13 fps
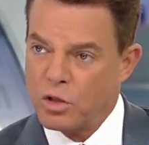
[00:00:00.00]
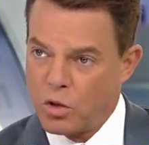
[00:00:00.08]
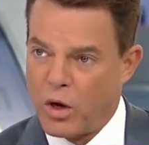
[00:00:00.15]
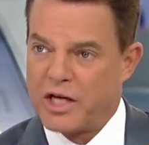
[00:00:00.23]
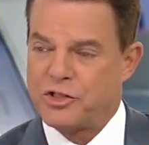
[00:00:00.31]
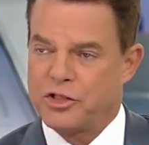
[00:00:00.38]

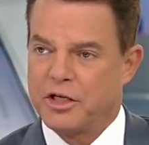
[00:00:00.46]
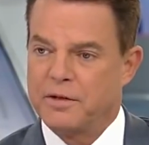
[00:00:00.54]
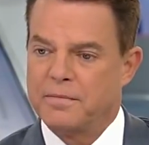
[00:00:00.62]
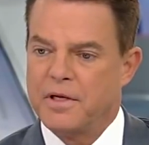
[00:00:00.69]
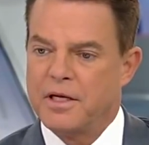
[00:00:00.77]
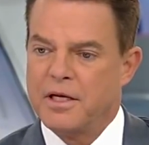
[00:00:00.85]

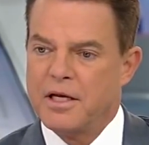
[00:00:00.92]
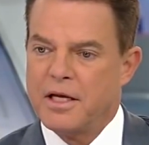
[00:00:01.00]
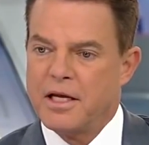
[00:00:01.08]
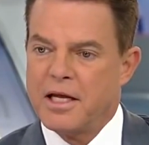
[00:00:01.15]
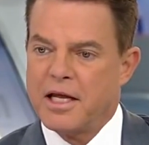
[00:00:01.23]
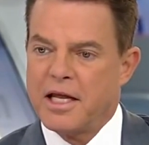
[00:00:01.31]
Question:
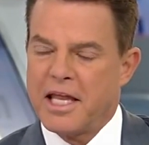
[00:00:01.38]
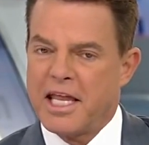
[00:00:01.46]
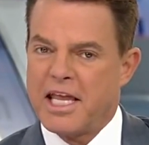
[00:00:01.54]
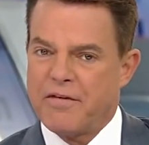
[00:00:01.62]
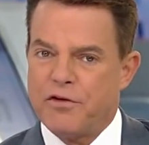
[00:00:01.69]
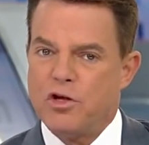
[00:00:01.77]

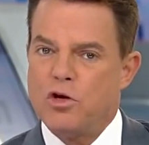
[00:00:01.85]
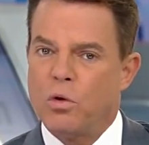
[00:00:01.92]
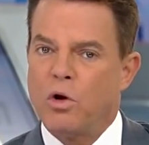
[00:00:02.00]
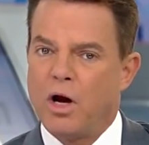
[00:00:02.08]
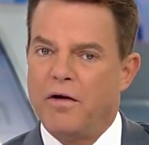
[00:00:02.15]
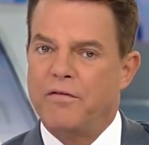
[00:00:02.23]
if
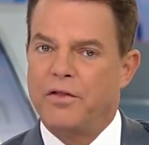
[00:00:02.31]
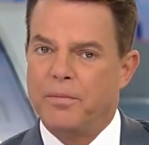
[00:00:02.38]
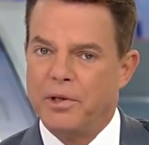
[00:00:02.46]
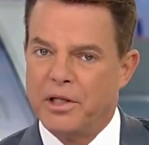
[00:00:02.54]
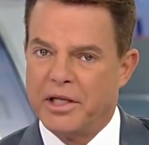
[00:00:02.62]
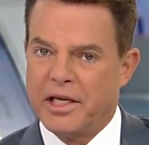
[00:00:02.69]
you are of the
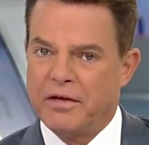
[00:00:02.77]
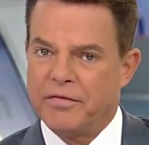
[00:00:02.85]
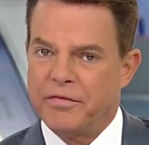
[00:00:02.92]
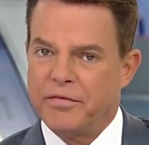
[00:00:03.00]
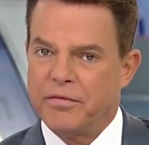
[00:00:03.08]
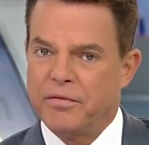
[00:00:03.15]

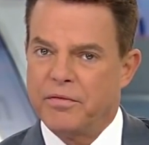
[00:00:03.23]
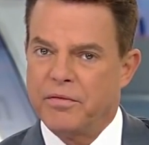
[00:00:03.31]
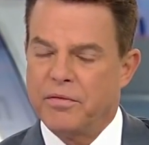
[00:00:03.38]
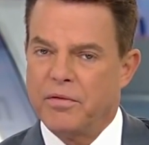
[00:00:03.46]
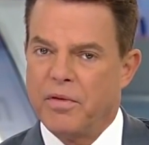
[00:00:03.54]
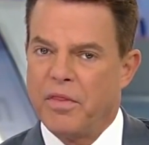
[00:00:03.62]
belief
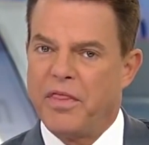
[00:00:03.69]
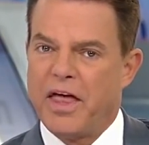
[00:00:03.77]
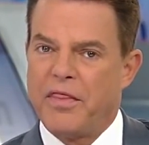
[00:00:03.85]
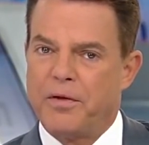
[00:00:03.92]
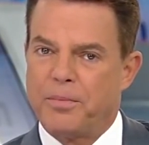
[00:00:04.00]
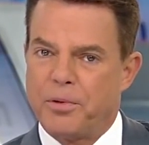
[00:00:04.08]

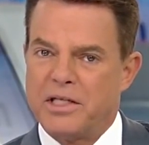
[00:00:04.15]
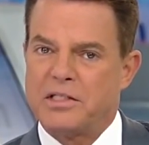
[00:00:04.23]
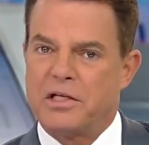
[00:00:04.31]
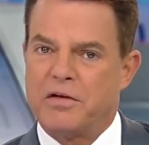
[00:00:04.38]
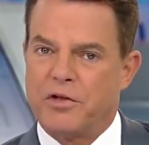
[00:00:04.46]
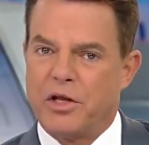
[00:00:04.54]
that the
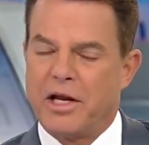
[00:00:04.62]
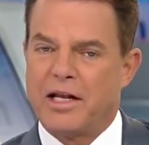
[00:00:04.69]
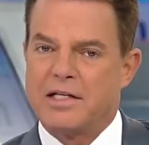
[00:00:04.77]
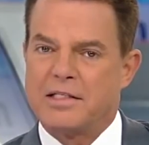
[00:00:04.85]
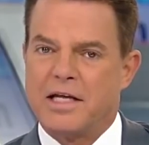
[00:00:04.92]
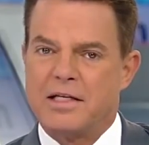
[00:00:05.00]
president of the
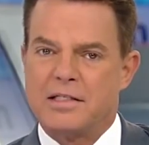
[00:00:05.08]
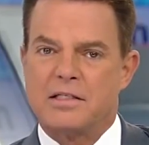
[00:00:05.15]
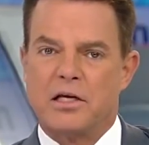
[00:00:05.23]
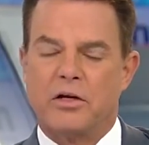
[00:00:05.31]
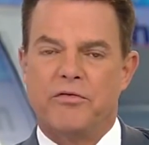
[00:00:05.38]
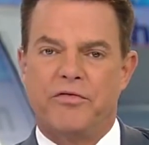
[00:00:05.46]
United States
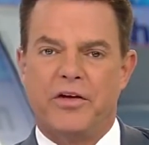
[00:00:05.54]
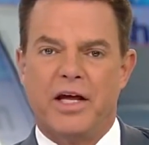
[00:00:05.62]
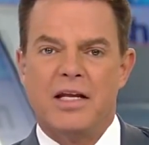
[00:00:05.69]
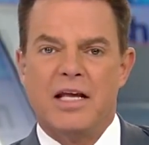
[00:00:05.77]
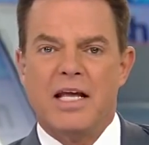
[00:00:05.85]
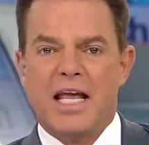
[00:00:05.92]
is
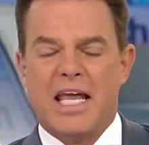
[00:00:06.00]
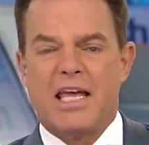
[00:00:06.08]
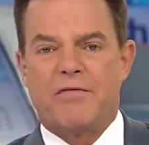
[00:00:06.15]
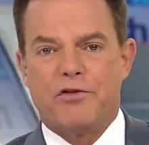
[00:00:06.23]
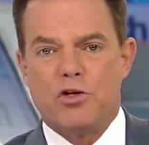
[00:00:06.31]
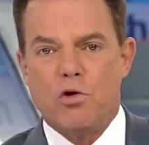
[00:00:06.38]
unfit,
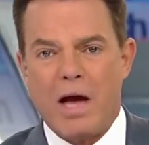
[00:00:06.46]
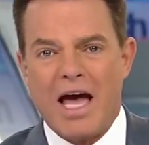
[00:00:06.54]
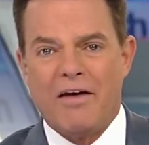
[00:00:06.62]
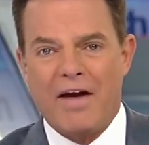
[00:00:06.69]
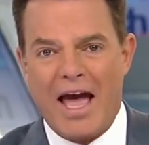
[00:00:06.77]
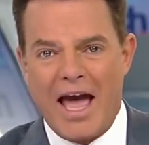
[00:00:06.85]
if you
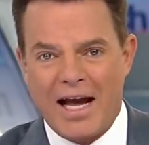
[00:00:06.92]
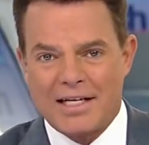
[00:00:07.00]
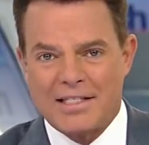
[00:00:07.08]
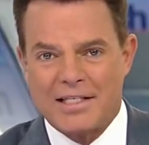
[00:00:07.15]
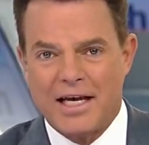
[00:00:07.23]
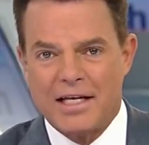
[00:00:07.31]
have
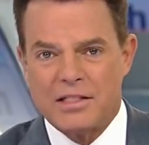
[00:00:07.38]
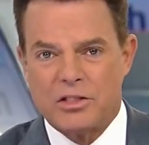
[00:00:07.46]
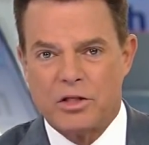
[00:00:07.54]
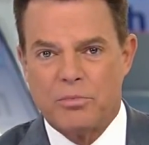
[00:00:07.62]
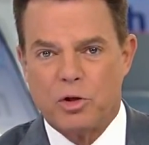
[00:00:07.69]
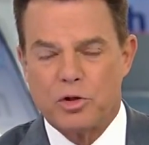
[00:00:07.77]
access
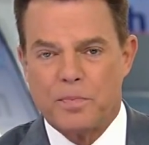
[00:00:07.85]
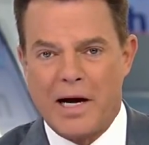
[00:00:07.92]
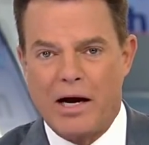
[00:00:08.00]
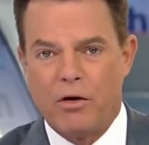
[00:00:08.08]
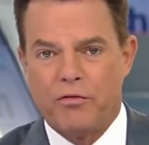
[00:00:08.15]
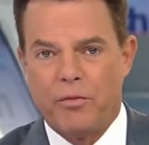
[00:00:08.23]
to the most
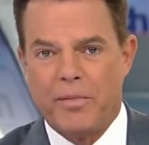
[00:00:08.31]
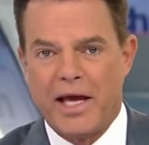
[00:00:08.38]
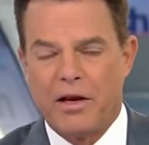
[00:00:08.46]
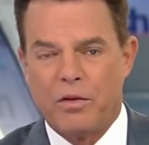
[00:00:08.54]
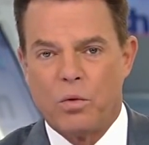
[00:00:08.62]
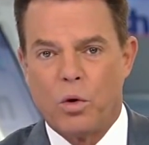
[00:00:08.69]
powerful
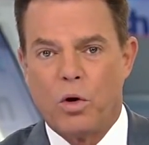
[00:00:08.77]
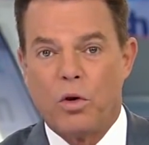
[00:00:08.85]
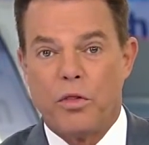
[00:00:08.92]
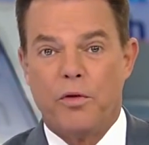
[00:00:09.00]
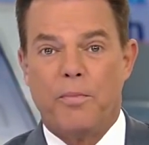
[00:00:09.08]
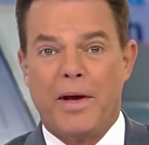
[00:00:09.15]
man in the
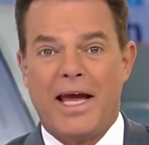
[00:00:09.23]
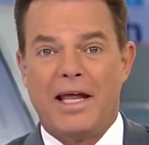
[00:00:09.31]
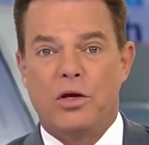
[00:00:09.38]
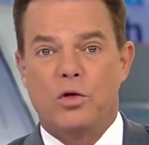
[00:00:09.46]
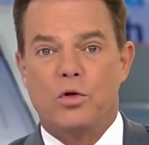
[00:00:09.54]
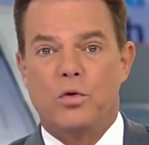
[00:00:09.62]
world, the
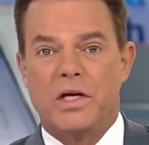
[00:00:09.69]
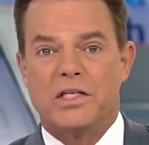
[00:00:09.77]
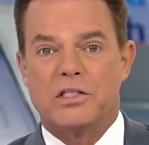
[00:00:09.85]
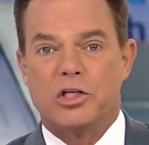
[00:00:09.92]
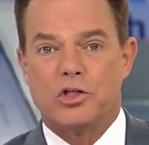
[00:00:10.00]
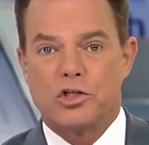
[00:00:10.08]
man who
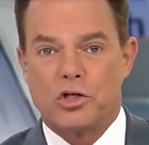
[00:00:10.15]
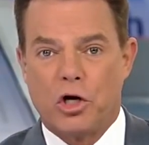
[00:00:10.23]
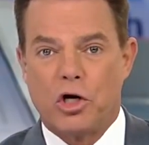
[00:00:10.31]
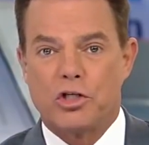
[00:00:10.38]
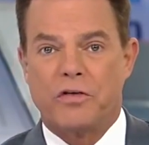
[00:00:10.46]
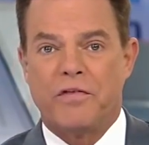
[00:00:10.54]
is in
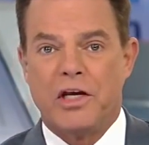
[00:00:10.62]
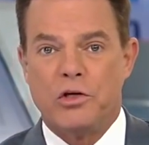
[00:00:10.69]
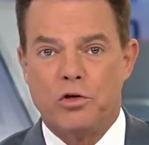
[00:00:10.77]
charge of a